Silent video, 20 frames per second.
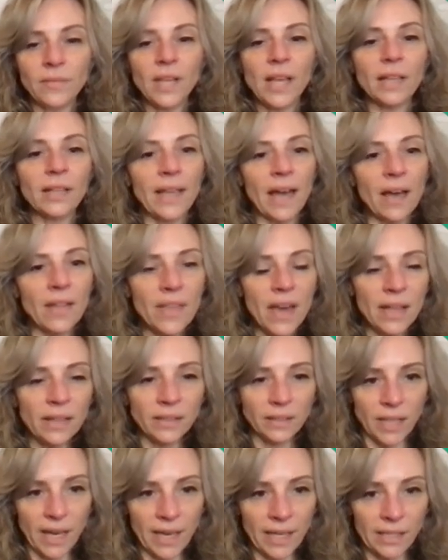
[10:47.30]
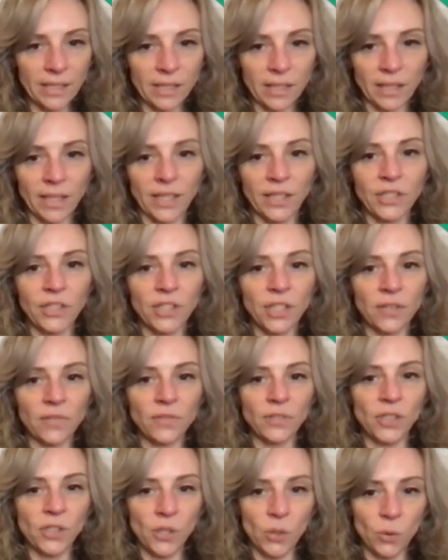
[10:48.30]
allow that light to
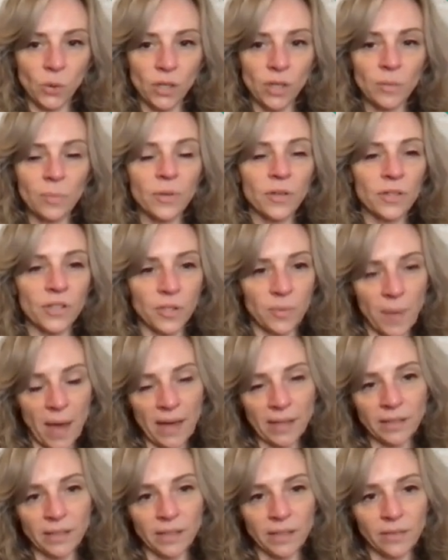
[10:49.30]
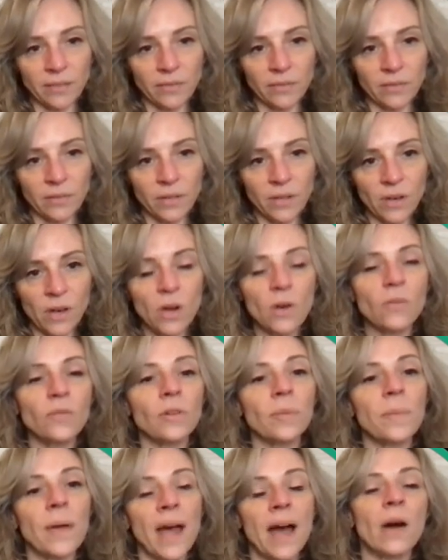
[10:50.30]
shift your perspective over
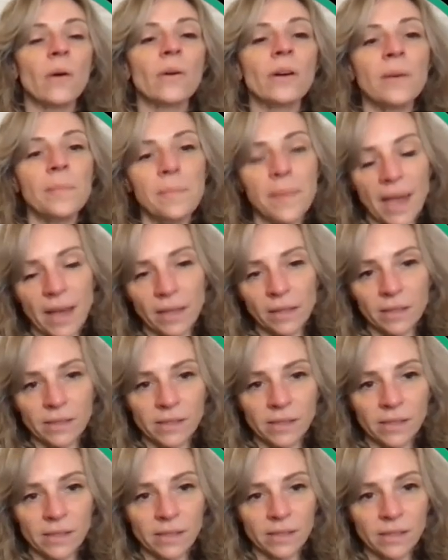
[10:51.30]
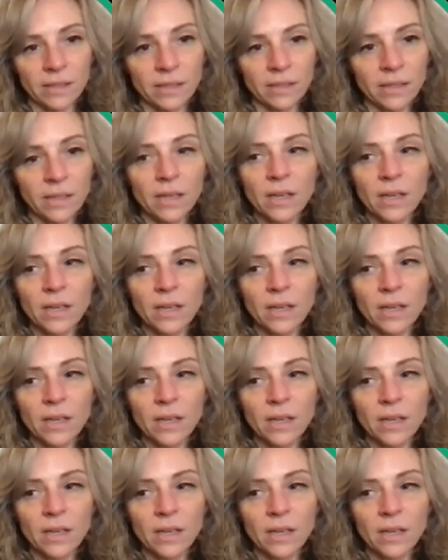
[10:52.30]
power imbalances